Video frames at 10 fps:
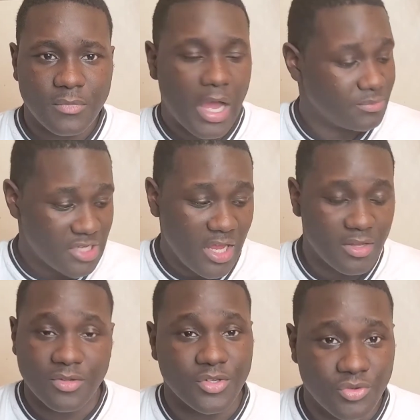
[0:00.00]
I'm telling
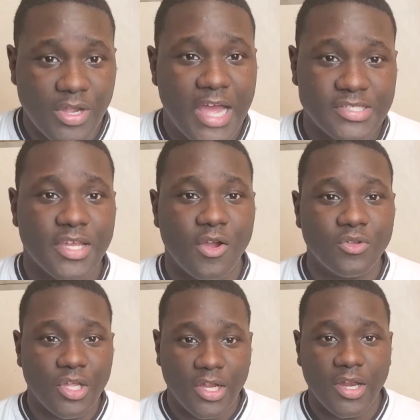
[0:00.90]
you, you guys can go
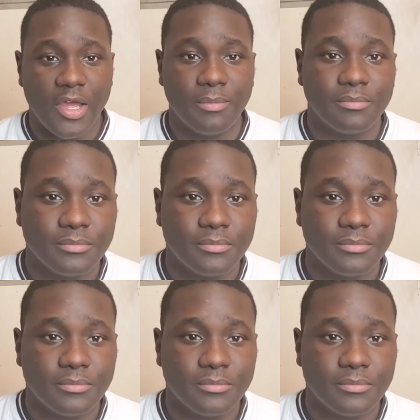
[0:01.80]
look it up.